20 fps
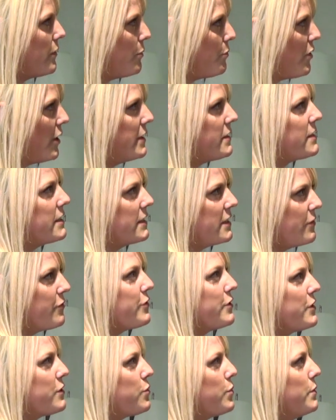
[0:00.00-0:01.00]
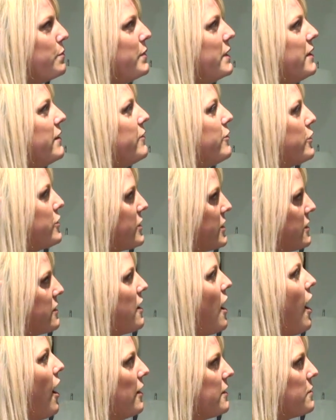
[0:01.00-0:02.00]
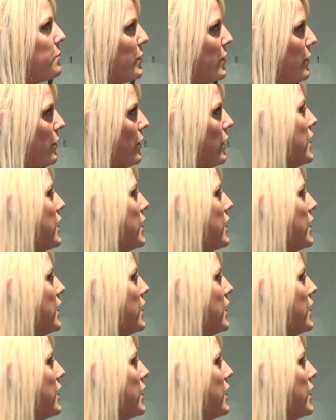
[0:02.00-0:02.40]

the pricing difference would be versus a hospital.